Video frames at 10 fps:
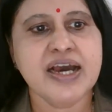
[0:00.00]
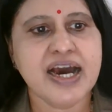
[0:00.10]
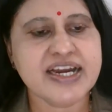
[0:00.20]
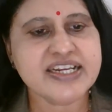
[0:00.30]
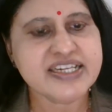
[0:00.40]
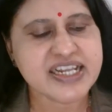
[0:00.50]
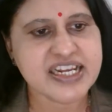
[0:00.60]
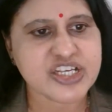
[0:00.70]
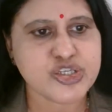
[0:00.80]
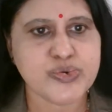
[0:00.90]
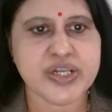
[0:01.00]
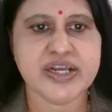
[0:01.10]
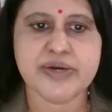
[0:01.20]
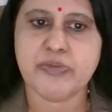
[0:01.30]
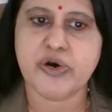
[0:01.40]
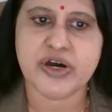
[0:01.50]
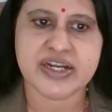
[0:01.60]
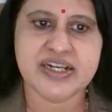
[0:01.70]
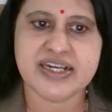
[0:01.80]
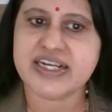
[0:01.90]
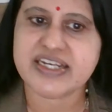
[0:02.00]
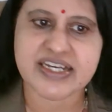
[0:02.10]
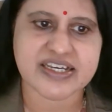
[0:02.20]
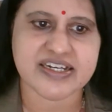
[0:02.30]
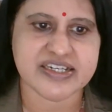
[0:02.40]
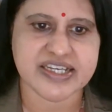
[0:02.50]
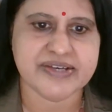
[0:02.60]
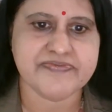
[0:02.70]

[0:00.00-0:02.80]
and intellectual and moral integrity.